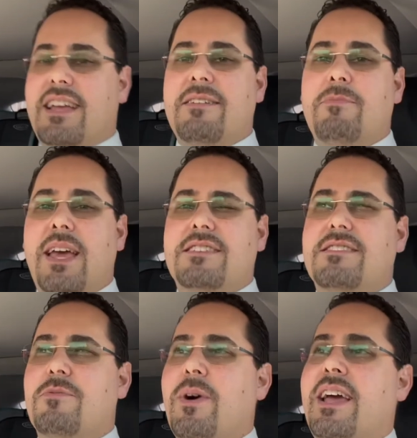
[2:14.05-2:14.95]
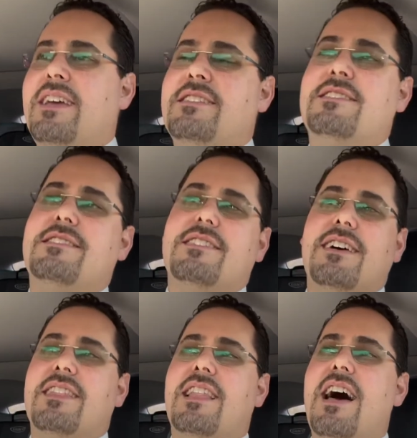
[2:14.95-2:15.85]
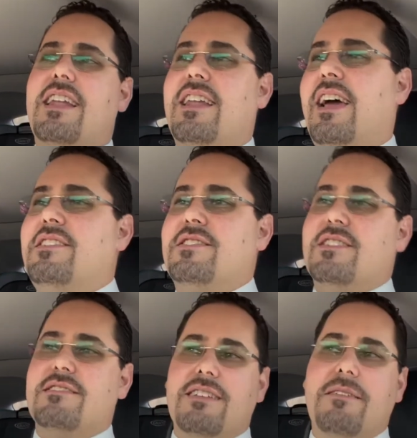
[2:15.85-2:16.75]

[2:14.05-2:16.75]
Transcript: It makes the ways a lot nicer.